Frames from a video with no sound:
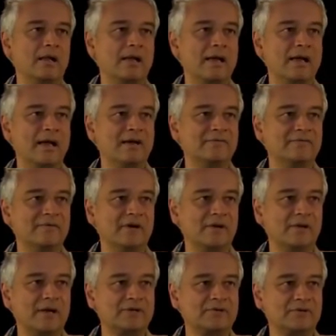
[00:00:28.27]
I'll have
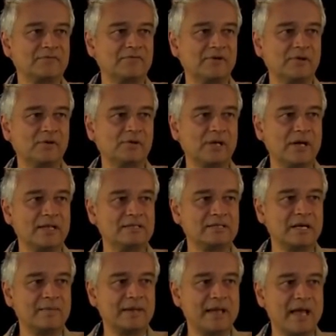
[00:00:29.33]
electric field
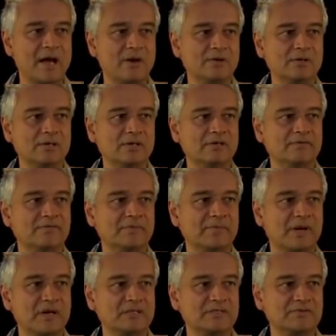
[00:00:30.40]
lines coming out of
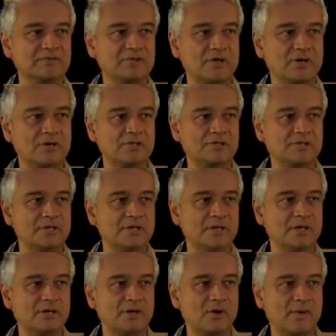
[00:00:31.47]
the positive charge,
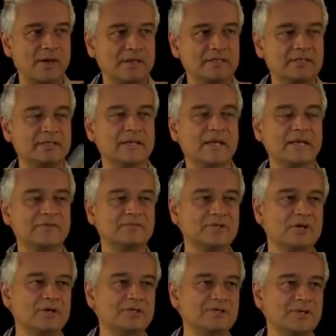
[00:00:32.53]
going into the negative
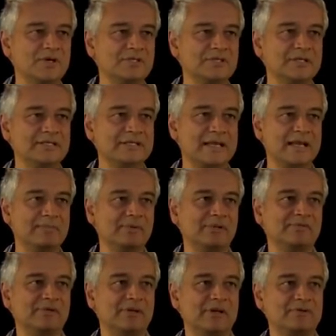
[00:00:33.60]
charge. There's an
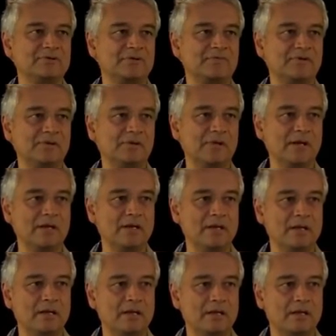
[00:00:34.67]
example of an electric field line.
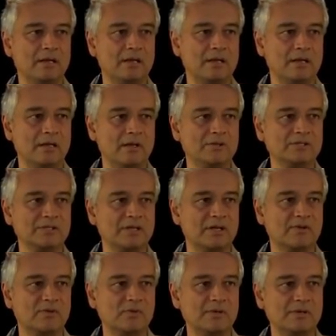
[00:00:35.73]
Here's
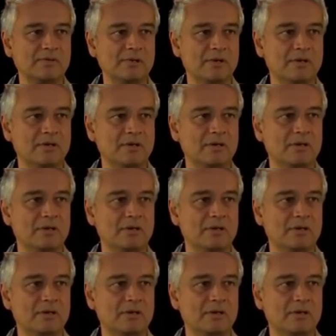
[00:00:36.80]
another one.